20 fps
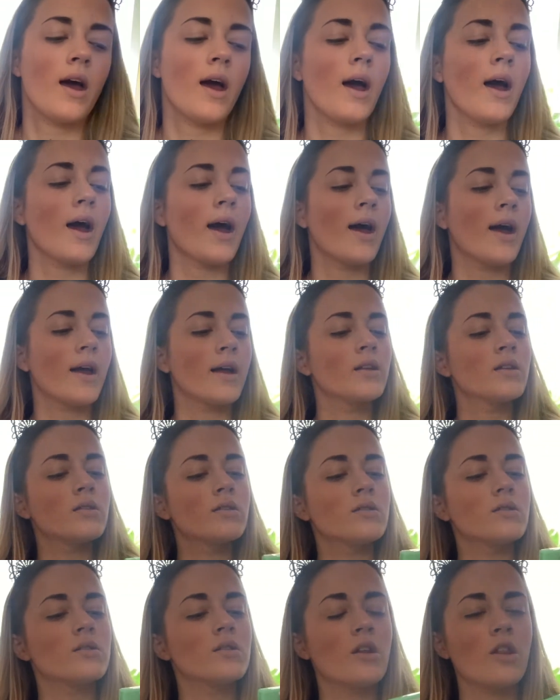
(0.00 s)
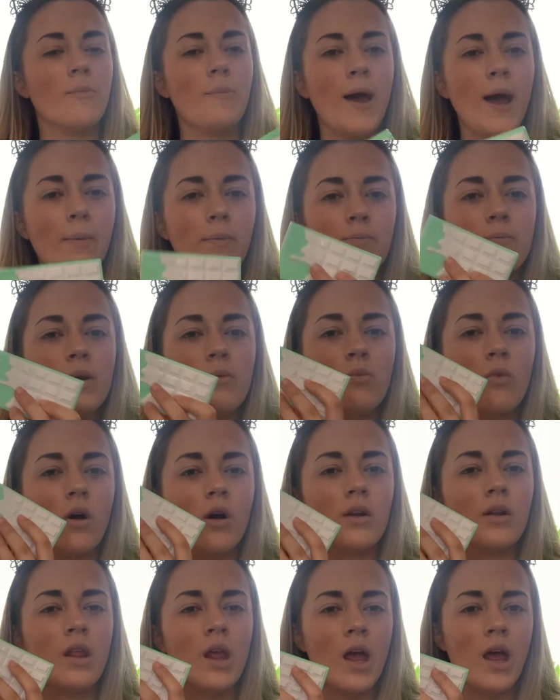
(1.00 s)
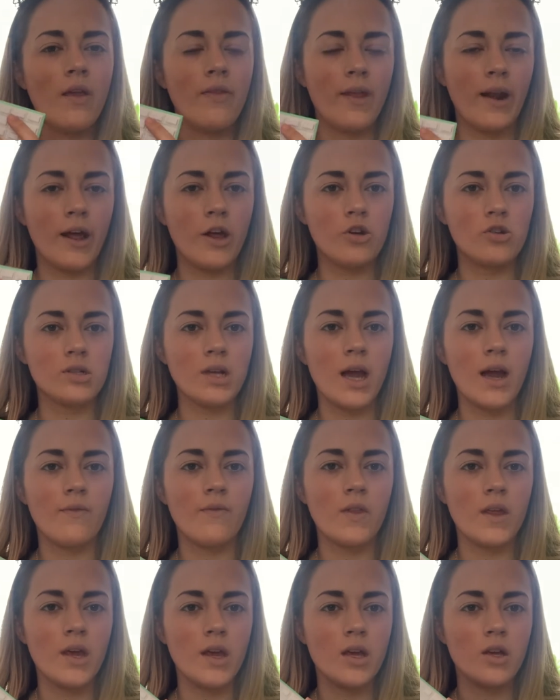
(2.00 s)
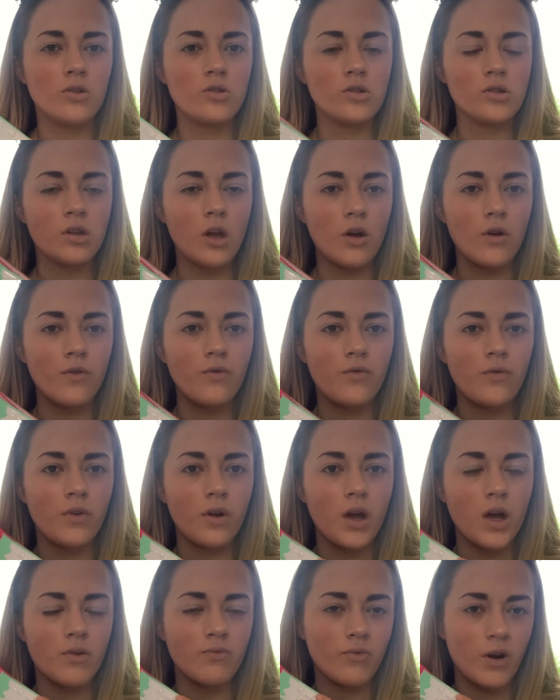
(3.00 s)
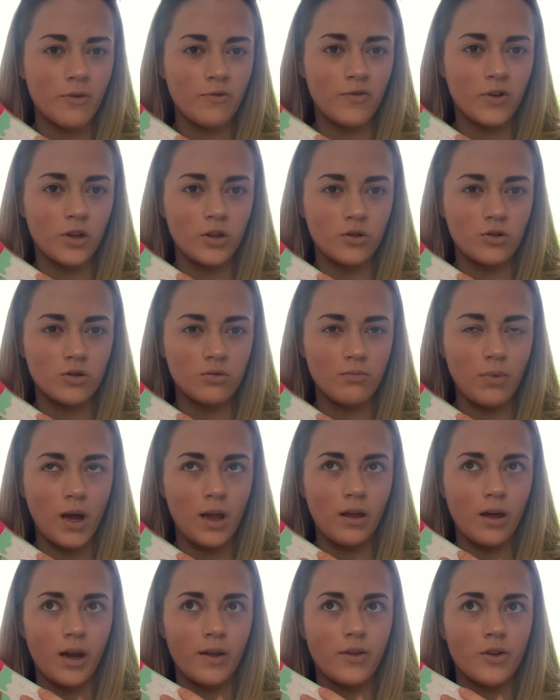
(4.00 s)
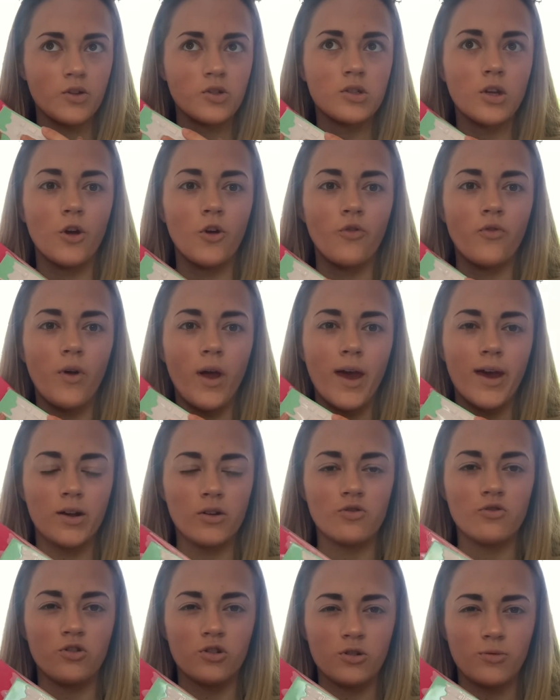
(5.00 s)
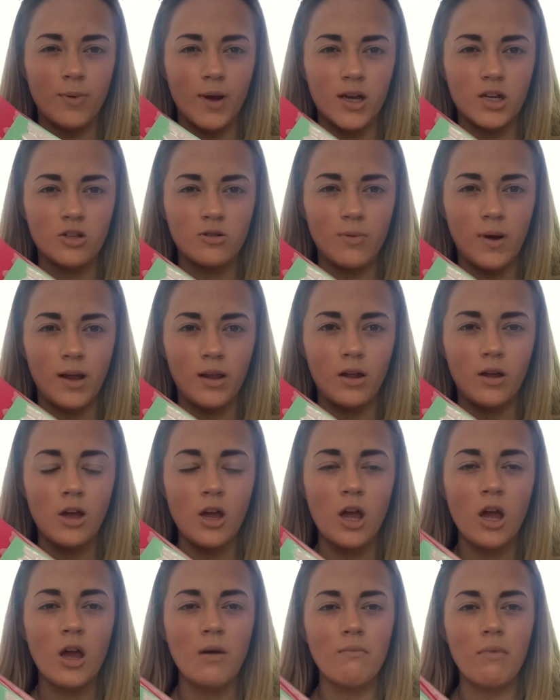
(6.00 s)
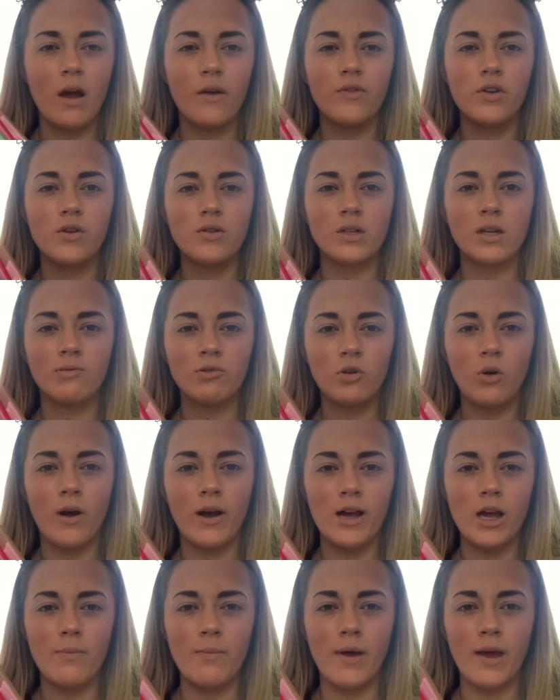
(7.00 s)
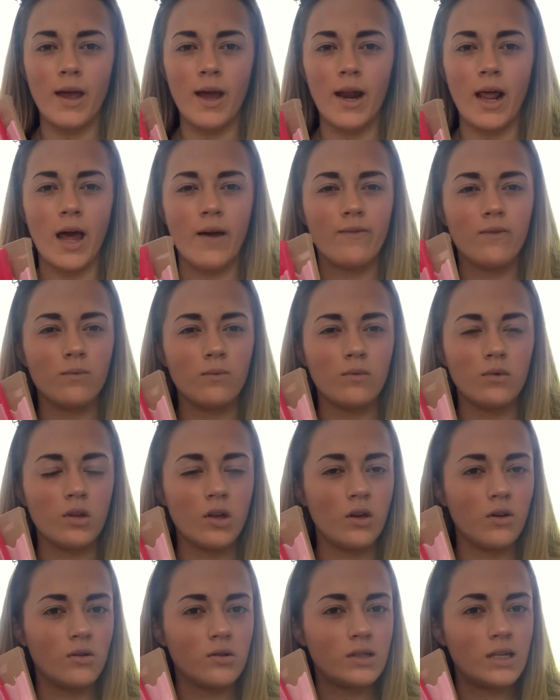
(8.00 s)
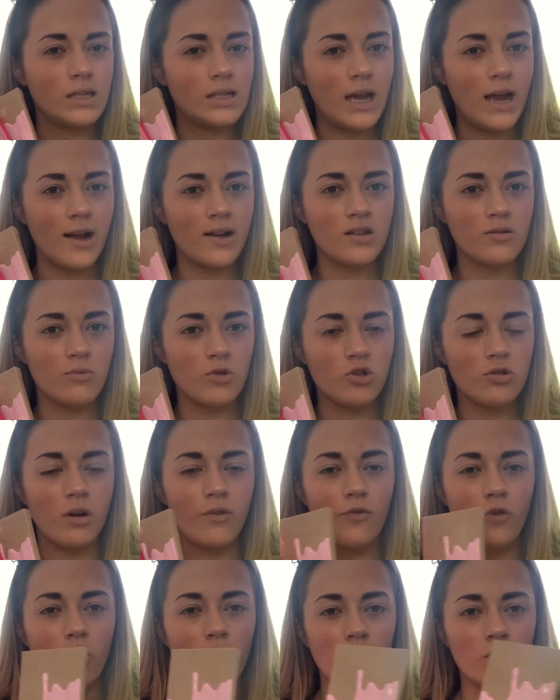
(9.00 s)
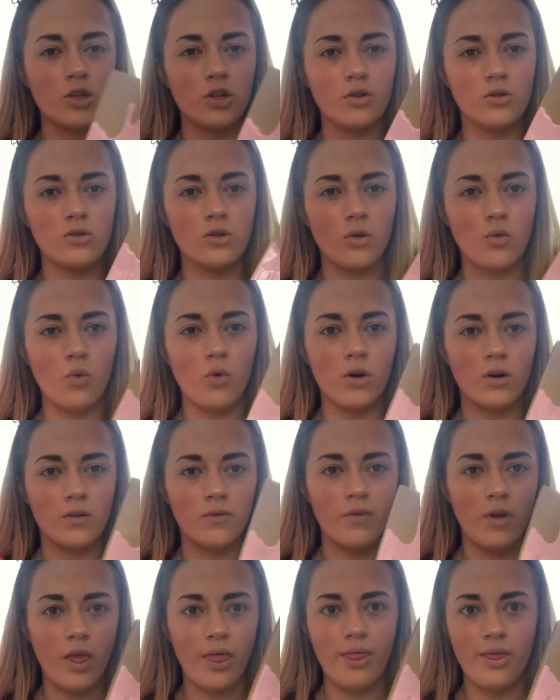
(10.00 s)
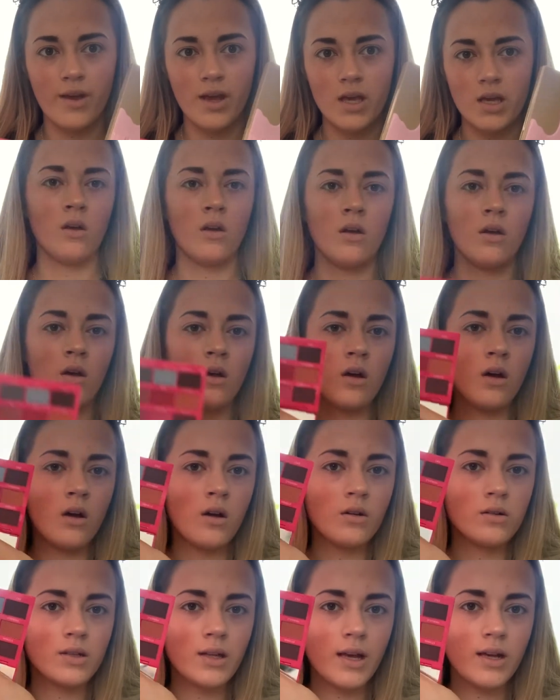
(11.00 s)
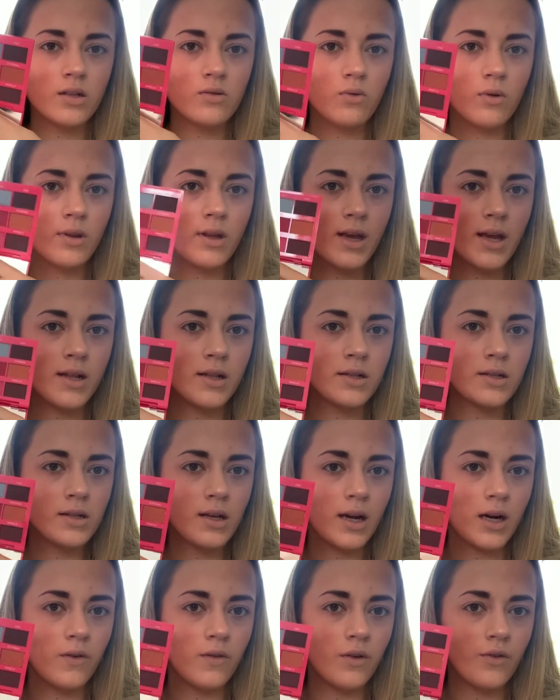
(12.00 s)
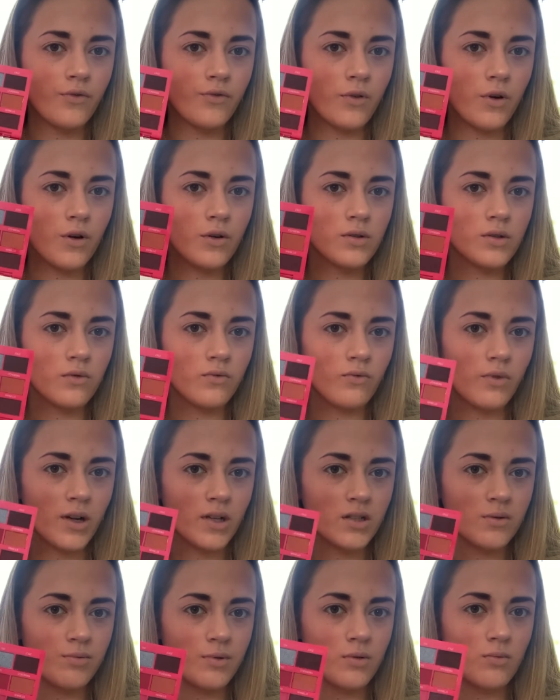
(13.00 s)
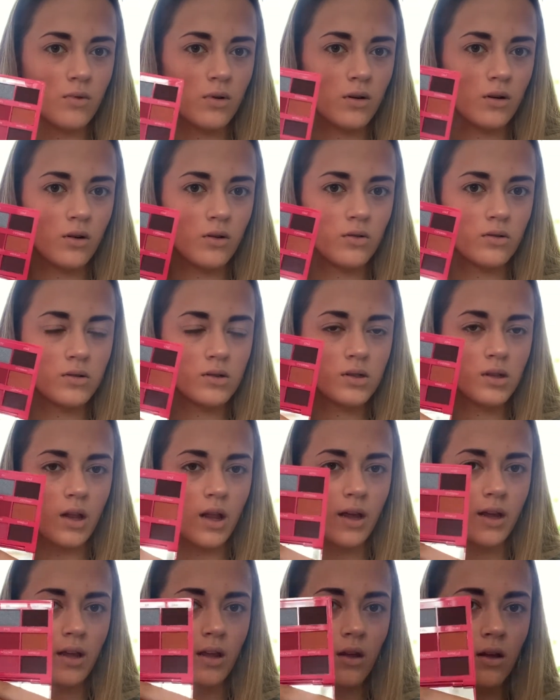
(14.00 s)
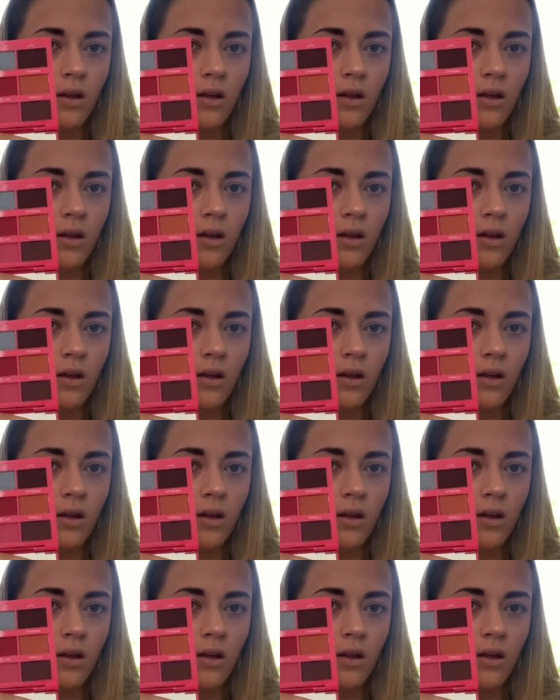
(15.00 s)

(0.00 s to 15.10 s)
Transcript: and the Peppermint one. Then I also have the Soph and Revolution palette and the Soph Extra Spice palette. But I've used them quite a bit and I haven't used these as much. I thought I'd use one of these. So that's what the inside of the Frozen Raspberry one looks like.